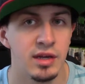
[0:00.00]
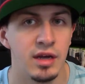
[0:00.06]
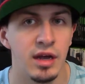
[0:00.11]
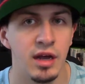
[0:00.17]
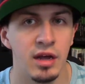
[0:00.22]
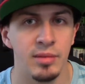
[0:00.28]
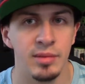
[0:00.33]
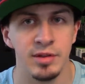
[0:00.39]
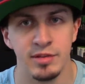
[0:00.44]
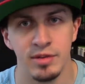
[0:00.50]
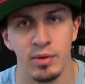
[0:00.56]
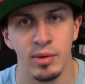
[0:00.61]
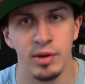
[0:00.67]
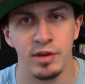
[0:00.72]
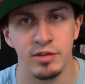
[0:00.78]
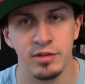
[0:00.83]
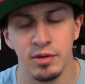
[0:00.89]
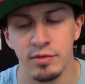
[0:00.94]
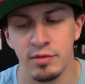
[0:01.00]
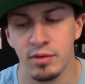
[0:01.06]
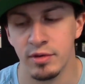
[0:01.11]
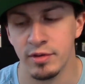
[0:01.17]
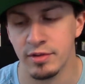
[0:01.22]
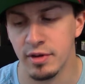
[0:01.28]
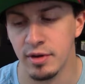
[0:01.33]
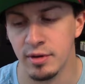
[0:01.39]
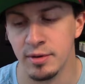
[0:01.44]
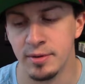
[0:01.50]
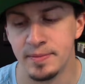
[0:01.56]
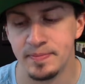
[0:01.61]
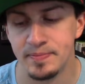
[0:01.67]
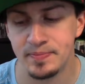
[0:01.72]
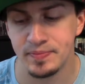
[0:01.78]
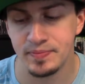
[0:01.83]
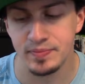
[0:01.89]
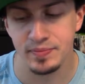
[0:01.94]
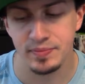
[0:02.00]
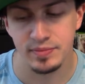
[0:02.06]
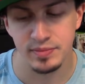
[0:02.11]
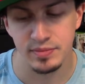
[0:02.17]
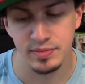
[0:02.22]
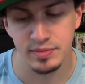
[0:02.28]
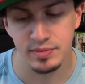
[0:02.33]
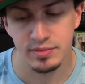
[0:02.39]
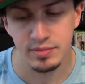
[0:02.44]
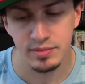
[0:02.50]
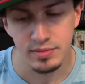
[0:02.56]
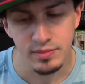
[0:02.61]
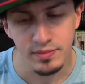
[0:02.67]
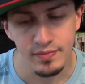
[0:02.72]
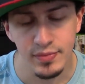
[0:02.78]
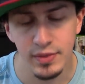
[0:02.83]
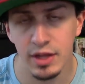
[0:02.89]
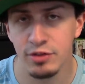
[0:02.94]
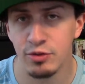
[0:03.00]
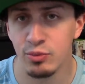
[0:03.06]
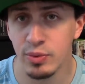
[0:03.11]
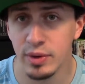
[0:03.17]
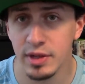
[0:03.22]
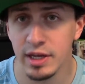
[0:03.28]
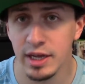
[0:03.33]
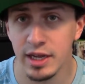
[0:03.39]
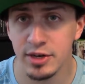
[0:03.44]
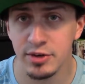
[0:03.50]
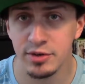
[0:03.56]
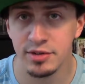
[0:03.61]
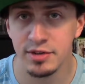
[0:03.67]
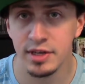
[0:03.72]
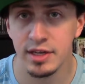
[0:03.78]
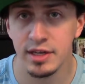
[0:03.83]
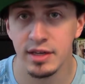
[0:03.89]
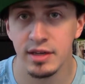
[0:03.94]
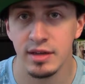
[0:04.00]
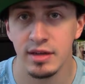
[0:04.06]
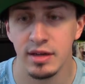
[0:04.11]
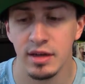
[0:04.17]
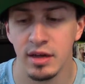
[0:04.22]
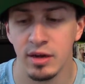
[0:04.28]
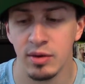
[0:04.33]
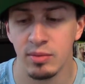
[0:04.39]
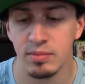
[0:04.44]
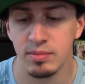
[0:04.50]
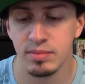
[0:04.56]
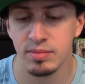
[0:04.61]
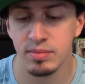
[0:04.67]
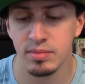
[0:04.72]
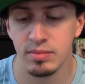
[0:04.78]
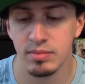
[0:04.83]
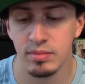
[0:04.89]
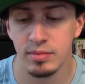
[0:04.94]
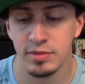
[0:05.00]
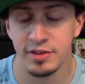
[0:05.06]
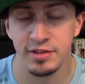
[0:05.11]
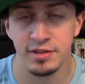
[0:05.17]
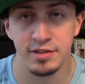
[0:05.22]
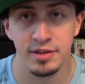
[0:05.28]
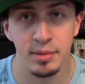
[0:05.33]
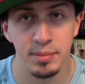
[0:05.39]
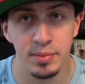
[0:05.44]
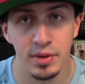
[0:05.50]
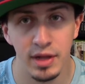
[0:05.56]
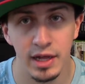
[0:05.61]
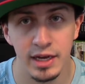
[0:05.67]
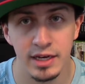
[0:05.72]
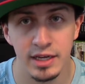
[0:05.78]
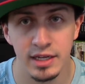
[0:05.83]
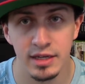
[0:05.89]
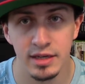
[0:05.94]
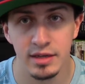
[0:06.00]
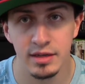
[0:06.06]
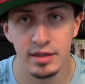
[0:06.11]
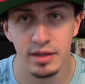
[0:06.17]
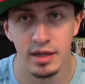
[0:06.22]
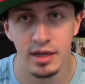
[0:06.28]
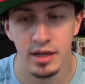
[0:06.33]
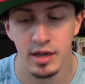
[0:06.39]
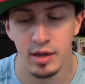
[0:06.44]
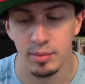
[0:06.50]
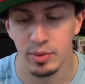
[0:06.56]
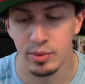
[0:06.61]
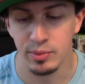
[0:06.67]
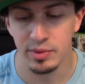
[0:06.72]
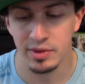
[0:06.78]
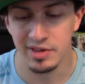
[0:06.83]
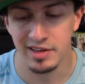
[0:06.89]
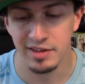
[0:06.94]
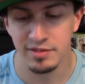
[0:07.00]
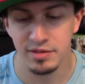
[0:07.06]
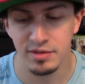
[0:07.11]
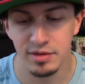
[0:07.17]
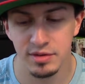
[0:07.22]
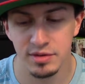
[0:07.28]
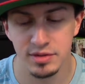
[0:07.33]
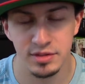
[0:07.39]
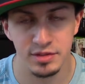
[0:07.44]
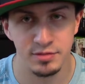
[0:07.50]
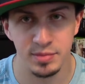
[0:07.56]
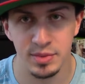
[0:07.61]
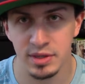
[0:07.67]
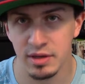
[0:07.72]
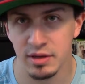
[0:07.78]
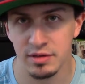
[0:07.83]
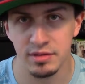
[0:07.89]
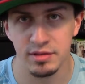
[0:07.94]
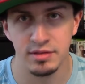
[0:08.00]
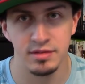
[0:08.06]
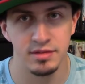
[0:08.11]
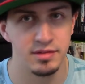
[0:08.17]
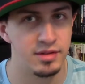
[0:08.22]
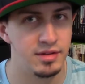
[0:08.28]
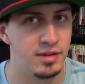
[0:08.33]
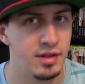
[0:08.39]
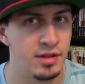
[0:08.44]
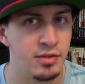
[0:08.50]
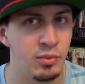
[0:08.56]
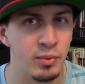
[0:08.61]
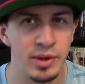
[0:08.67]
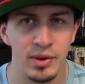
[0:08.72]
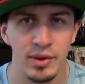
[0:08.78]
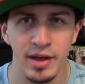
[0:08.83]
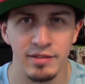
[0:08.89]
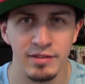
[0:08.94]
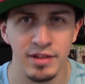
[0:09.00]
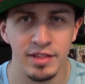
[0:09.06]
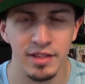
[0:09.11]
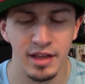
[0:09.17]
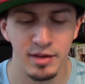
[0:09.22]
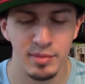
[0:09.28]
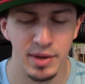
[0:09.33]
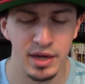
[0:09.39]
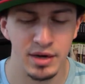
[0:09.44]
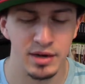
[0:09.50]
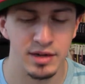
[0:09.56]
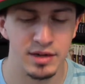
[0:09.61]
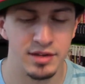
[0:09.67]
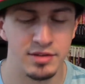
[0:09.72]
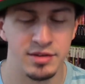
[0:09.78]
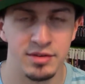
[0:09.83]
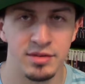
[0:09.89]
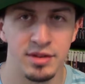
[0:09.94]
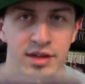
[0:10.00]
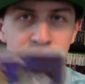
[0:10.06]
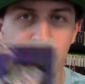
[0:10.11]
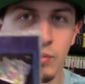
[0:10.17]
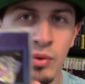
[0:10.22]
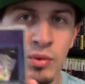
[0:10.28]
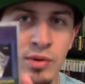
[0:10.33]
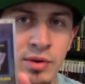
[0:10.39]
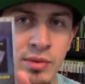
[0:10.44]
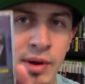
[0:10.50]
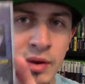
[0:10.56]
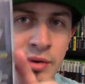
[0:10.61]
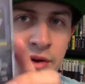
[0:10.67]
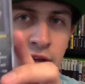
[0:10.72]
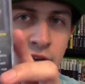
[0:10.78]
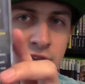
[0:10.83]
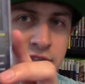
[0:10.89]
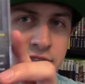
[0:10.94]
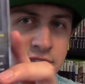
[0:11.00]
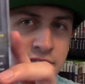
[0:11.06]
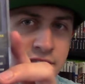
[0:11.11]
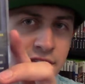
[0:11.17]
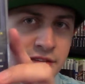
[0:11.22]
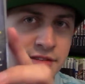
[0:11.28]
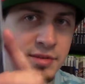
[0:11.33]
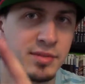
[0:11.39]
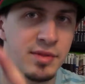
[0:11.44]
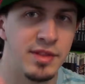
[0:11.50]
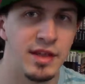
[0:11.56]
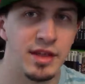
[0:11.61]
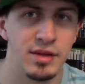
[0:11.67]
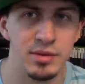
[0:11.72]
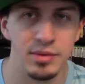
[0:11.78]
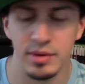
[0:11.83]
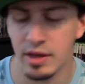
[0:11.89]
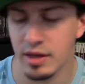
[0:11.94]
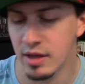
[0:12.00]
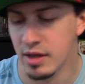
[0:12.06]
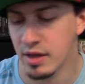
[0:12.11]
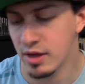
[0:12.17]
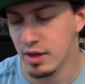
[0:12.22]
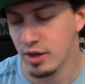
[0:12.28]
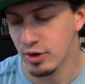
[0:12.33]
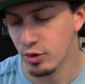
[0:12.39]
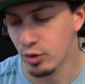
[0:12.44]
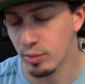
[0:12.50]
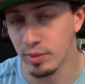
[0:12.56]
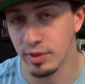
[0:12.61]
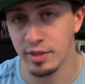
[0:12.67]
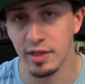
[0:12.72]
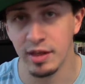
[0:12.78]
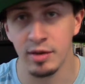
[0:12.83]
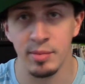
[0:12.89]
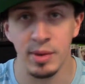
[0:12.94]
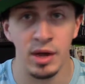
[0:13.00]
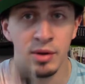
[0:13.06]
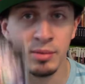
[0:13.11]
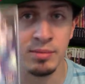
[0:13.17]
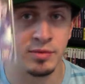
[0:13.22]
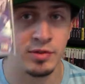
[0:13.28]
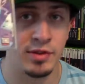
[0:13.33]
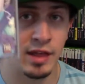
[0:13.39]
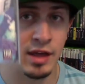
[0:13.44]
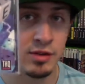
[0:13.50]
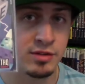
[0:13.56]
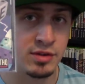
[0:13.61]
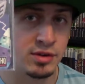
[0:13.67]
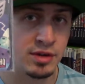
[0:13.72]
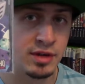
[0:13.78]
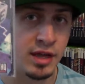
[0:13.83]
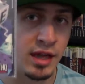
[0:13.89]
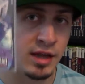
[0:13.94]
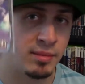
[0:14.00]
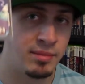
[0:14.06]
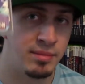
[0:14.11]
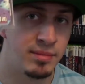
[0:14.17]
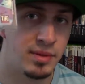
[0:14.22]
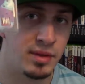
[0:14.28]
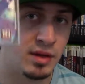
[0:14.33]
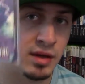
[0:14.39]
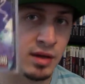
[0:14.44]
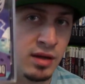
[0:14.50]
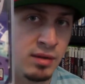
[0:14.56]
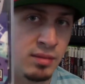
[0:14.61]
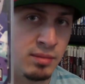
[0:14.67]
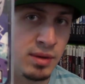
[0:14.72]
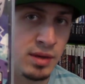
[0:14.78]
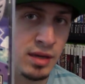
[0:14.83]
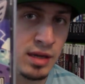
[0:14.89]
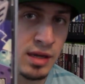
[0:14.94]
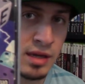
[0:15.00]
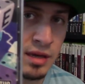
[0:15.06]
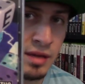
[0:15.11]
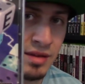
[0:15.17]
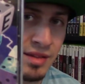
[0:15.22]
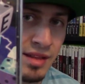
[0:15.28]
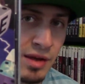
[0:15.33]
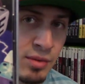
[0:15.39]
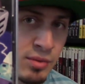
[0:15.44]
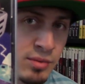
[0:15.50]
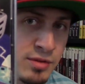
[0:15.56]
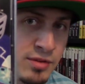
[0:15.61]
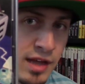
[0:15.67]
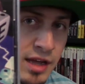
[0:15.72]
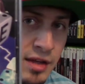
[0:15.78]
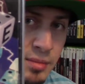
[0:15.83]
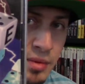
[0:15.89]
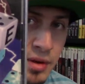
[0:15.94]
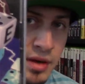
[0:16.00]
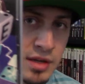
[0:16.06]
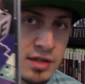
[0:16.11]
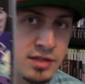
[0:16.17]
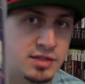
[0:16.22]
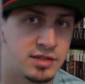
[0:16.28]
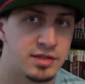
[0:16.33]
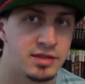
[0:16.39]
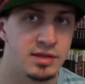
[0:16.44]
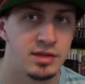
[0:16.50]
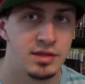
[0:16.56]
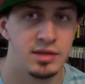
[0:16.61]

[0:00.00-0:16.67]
and so on and so forth. So it's really interesting, simple idea, but really difficult just because of the way you have to think about it, because you're like rolling around dice. It's not something that you would normally think about. So that was a good game. Again, that one was $8.